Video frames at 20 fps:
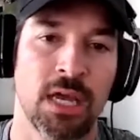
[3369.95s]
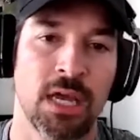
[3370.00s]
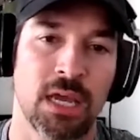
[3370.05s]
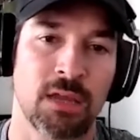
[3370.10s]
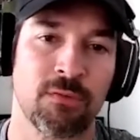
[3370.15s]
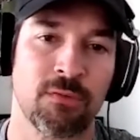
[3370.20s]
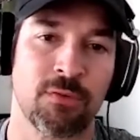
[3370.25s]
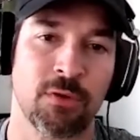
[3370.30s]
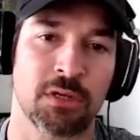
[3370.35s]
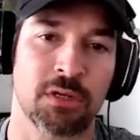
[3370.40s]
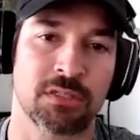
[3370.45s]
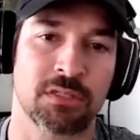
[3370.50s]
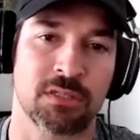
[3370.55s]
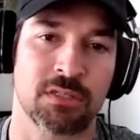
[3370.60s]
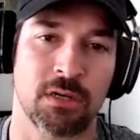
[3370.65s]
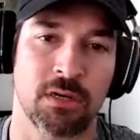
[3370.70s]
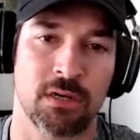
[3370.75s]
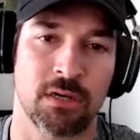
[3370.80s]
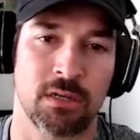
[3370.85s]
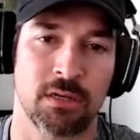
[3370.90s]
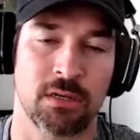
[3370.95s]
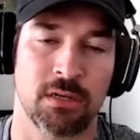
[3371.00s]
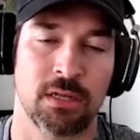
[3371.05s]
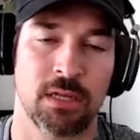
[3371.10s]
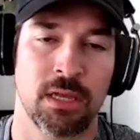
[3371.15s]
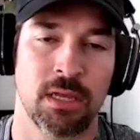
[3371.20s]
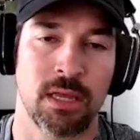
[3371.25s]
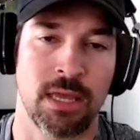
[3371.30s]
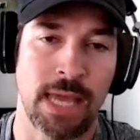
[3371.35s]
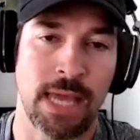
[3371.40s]
and focus on
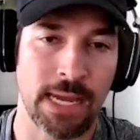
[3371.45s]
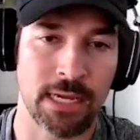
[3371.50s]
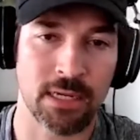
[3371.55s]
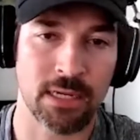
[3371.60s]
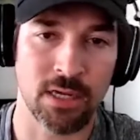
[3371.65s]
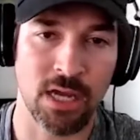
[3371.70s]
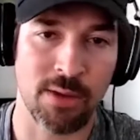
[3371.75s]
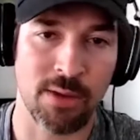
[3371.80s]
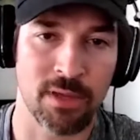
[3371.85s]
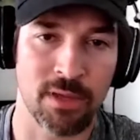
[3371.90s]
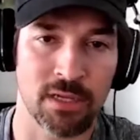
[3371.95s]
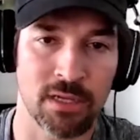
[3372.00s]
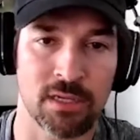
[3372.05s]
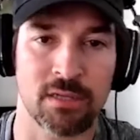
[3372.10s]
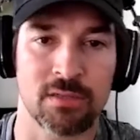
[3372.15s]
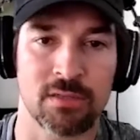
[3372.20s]
economic,